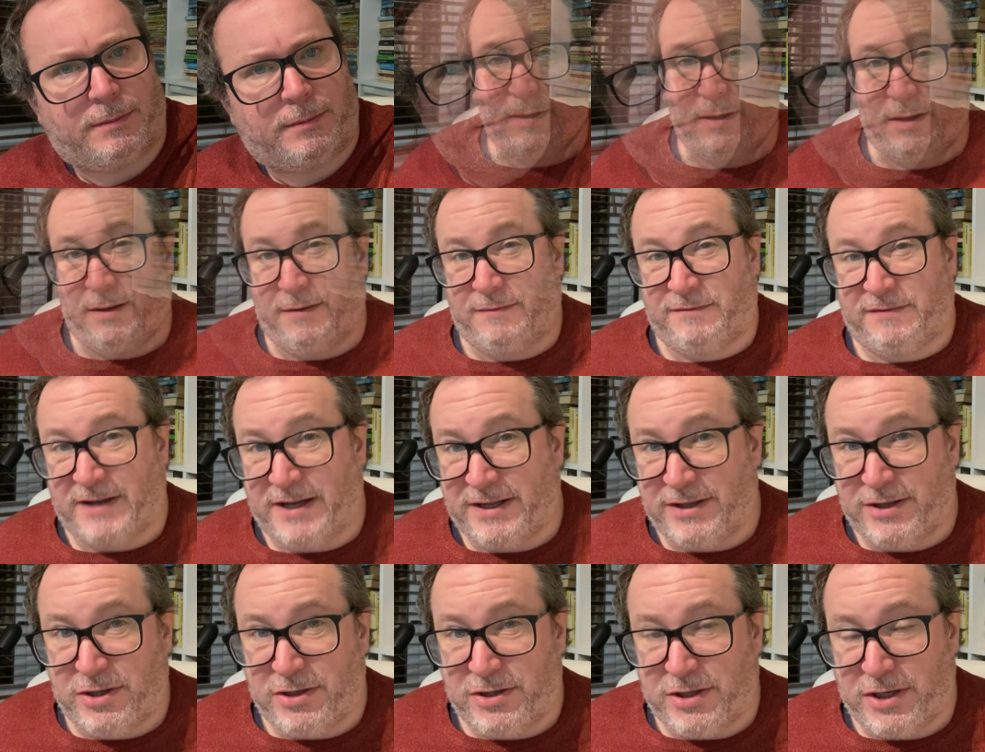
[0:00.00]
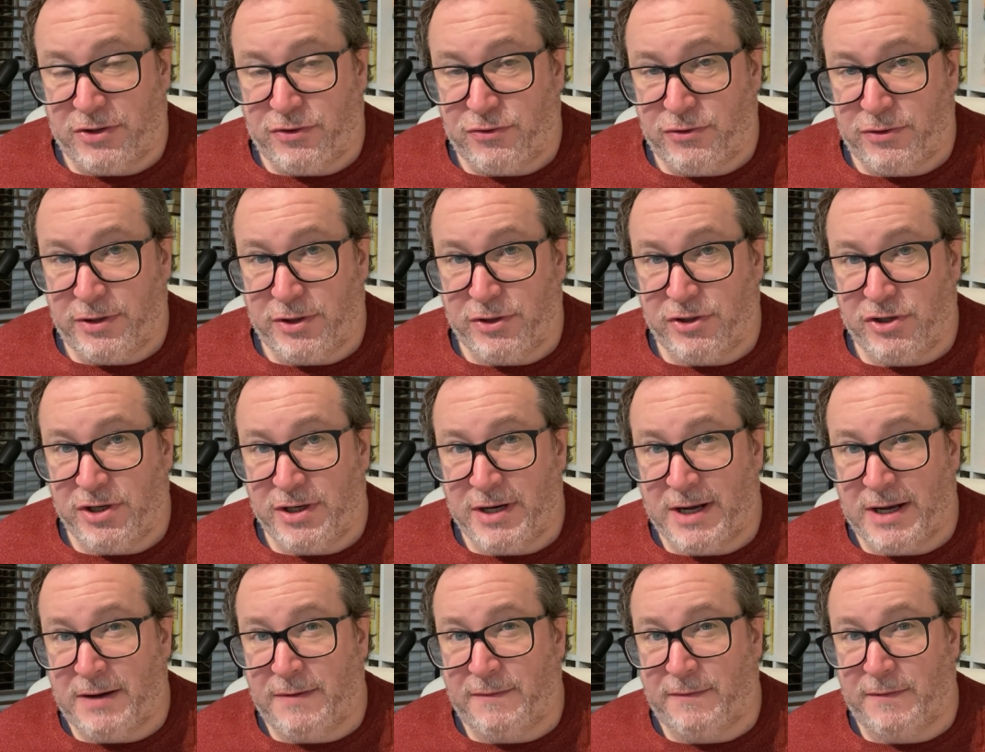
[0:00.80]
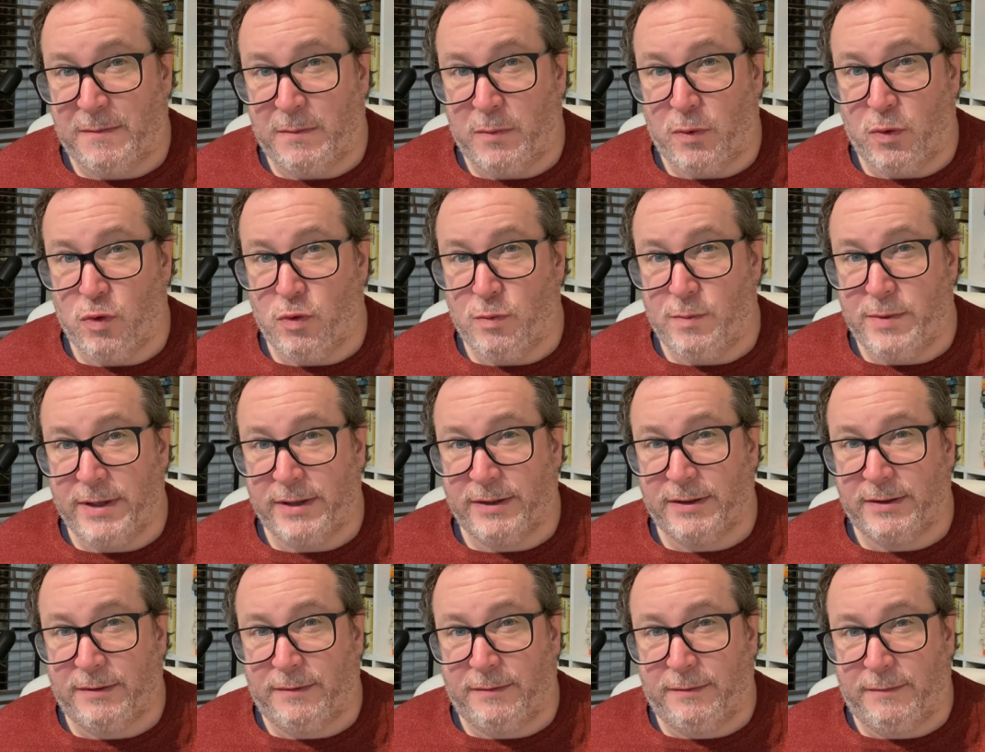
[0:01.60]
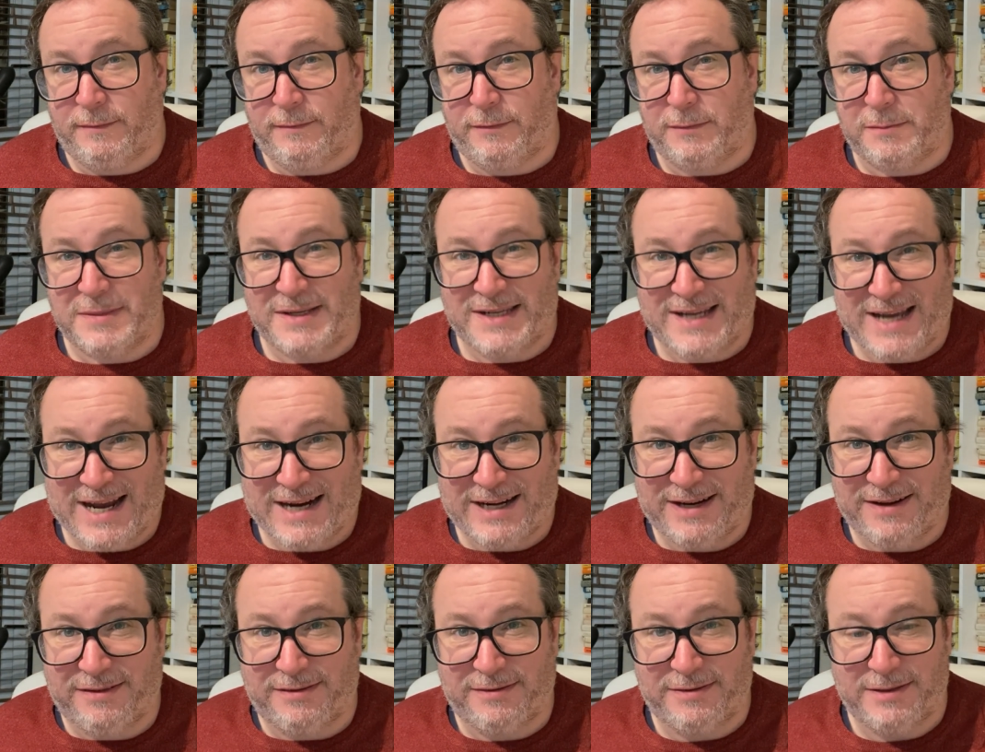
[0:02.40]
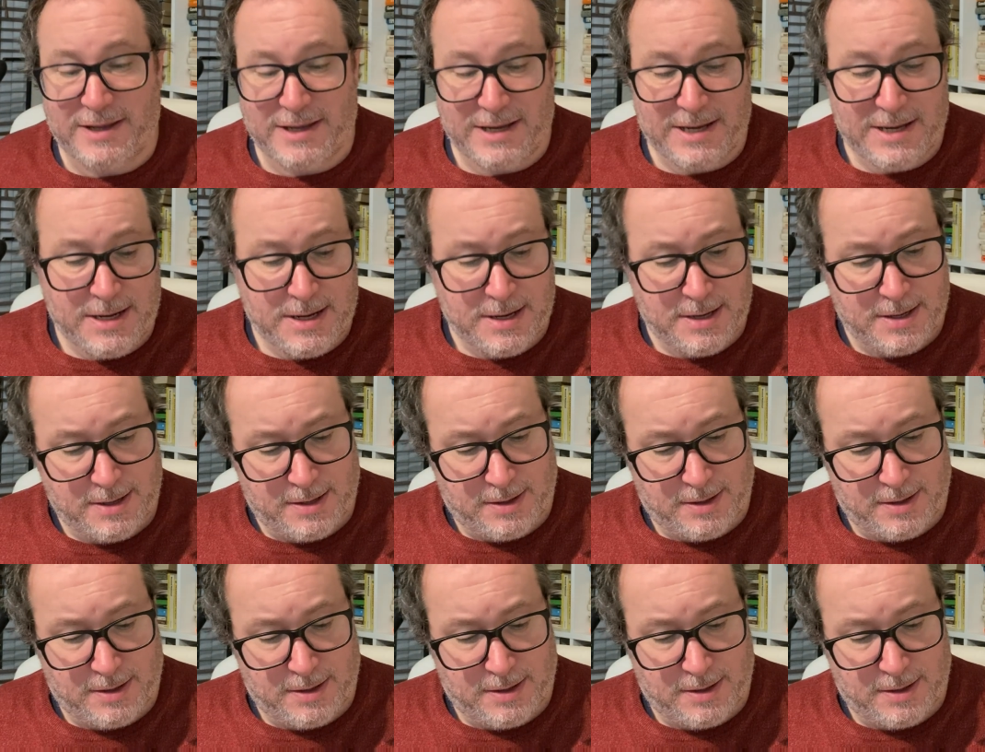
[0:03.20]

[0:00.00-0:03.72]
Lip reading: A fantasy trilogy now from Orbit, from Tanith Lee.